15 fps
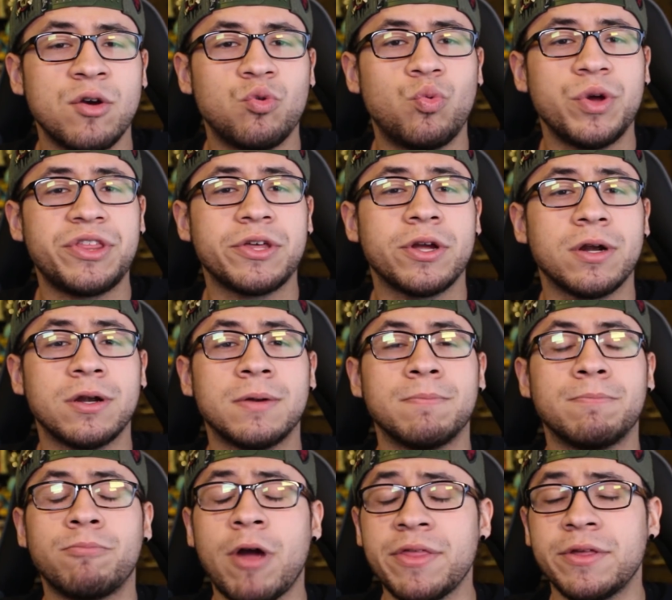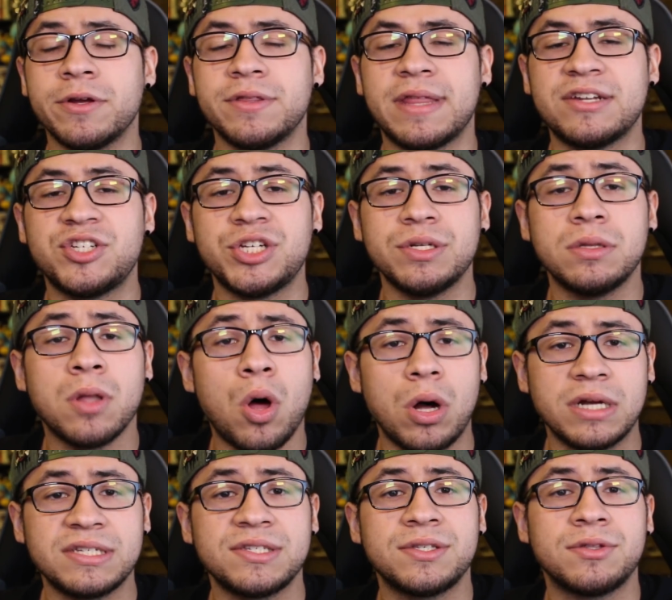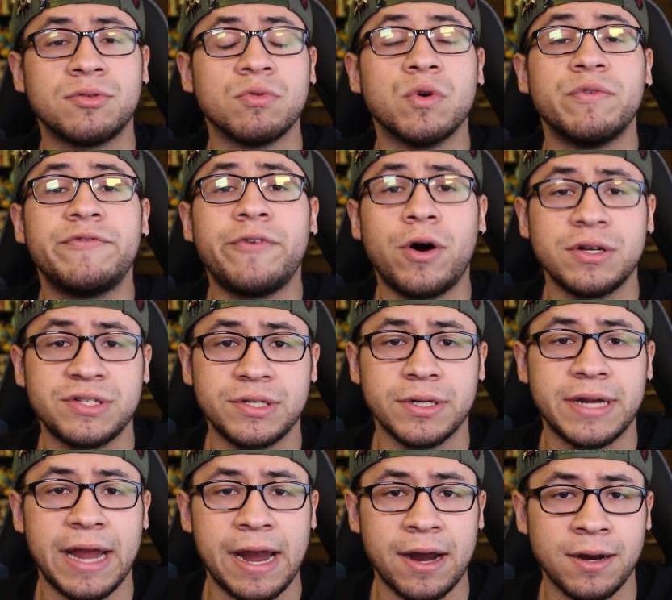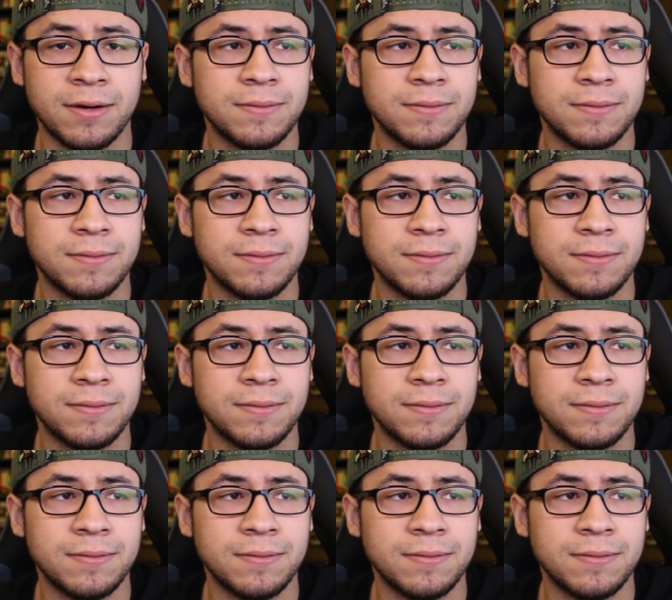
with her brother that she lost through foster care.